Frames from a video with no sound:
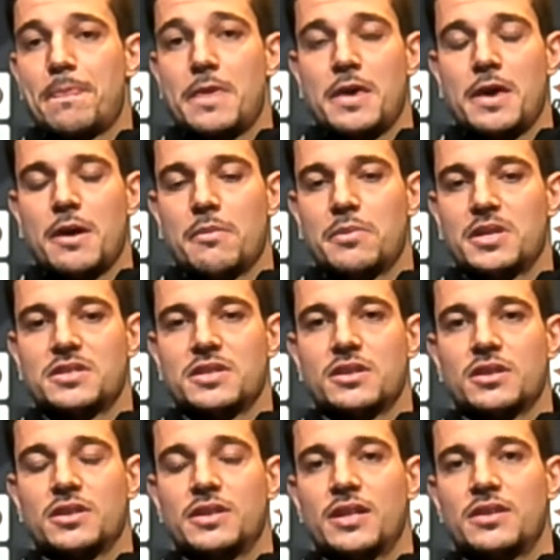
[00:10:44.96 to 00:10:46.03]
Yeah,
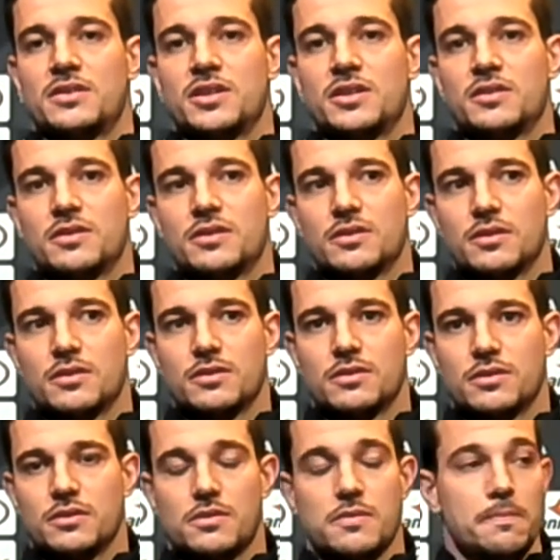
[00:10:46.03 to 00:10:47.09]
basically that's it.
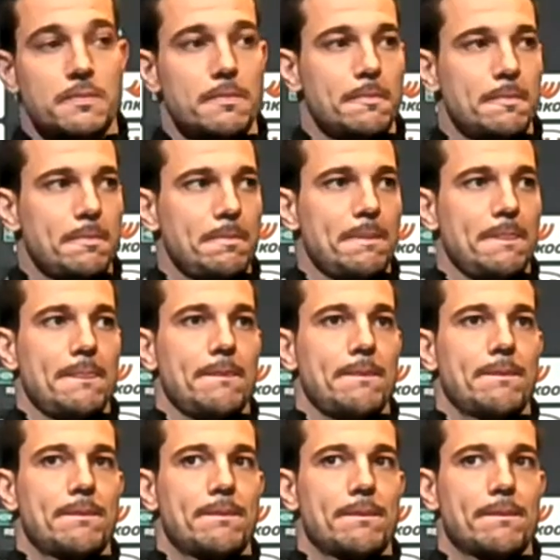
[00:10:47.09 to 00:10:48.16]

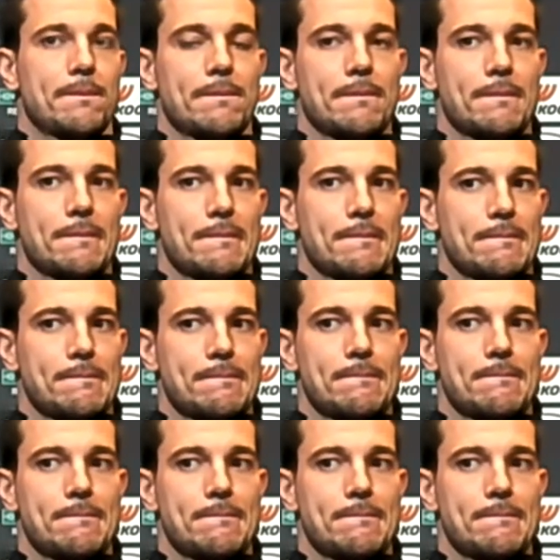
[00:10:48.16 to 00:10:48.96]
Is that something you've